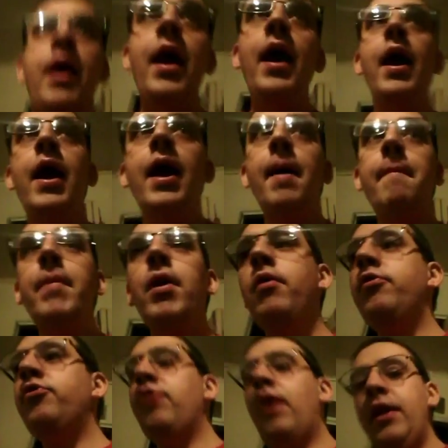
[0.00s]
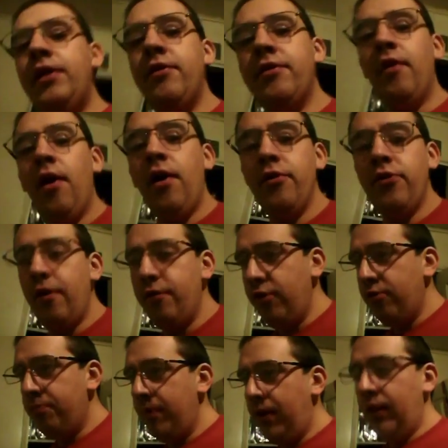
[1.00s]
And both Shining Stars have
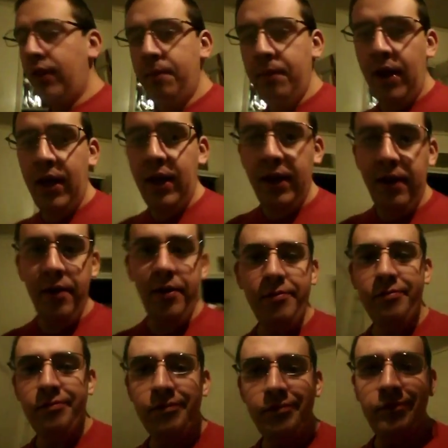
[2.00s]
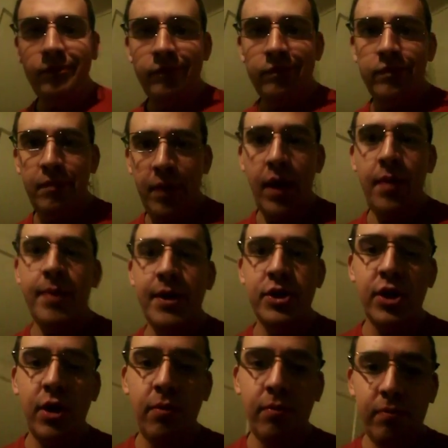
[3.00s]
just been eliminated by the
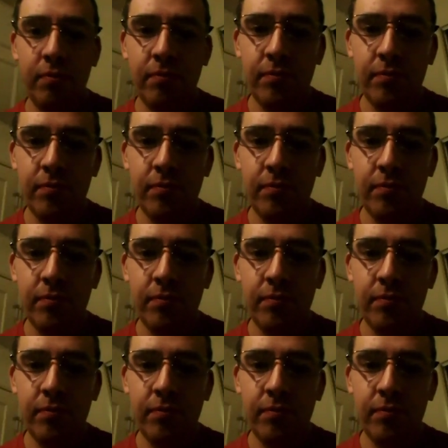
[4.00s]
Big Show.